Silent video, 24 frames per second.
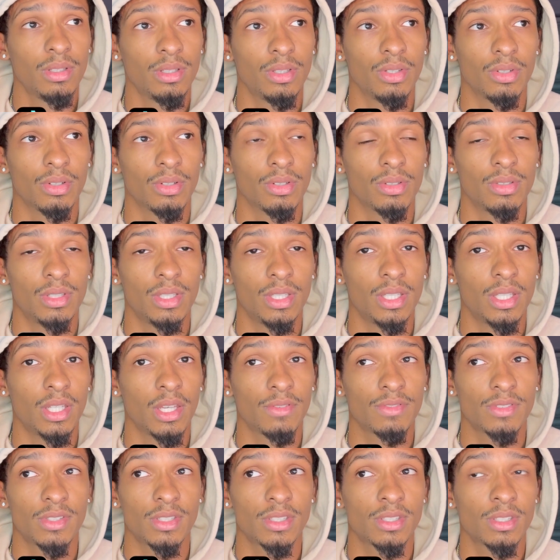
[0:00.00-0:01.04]
your
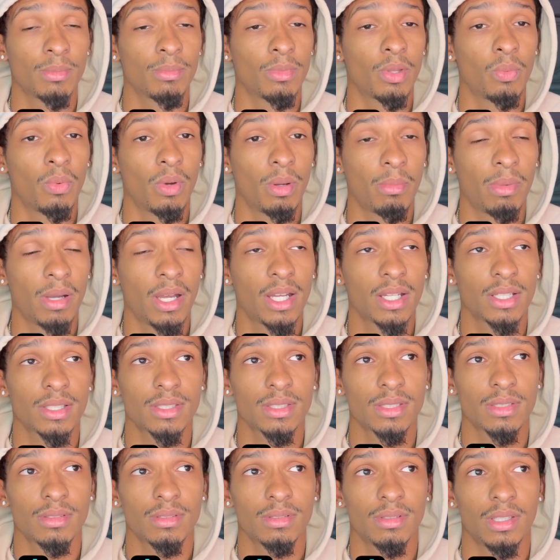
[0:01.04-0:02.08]
DEF system, the one
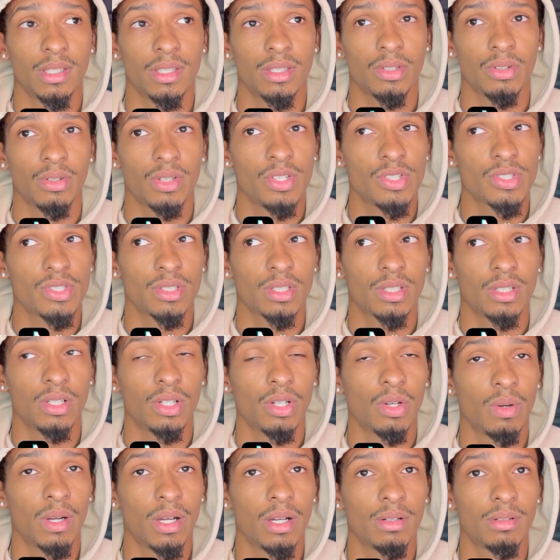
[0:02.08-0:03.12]
box, and your engine could
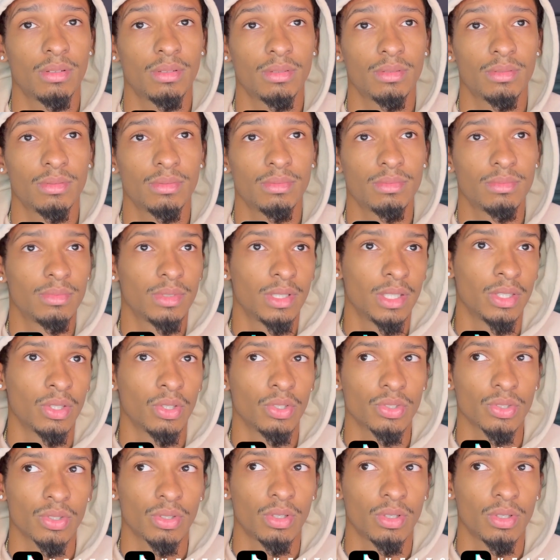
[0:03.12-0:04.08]
go out. And those